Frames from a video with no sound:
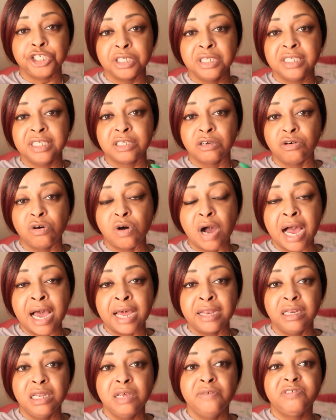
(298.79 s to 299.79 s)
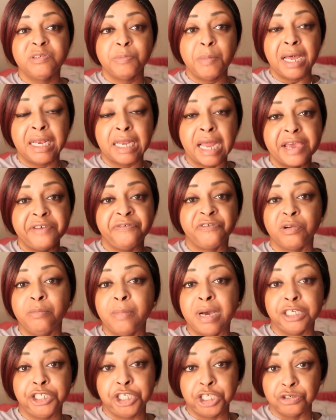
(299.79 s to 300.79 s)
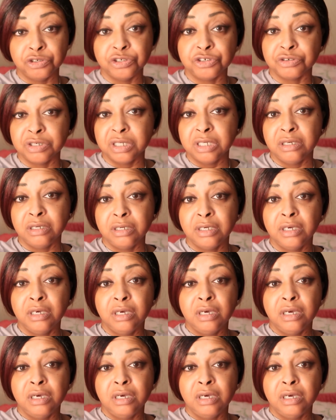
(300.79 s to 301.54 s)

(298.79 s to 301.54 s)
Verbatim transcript: and so I lived life for my children.